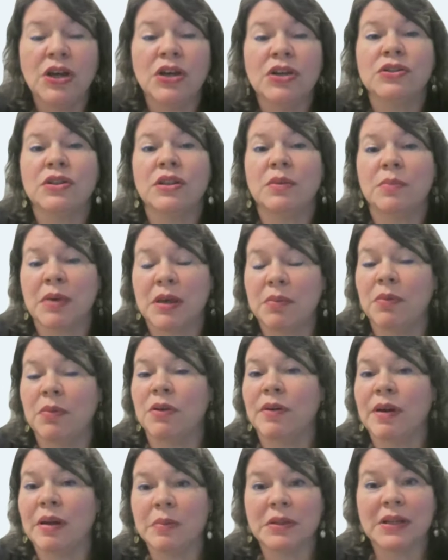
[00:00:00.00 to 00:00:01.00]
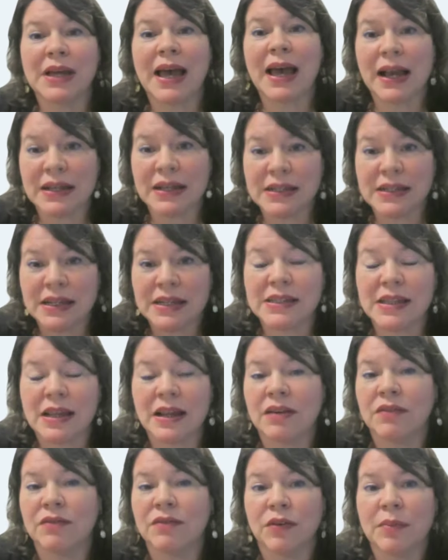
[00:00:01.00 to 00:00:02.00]
so that people are able to access that
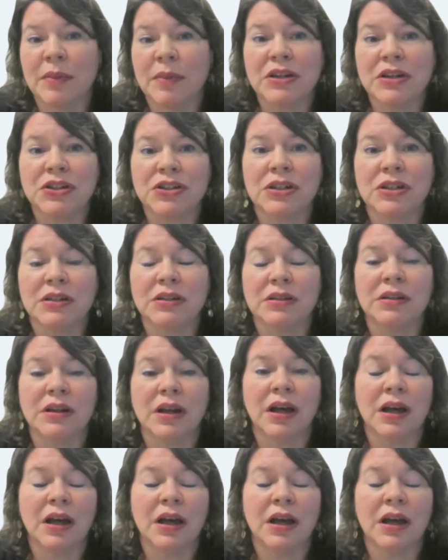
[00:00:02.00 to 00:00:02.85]
information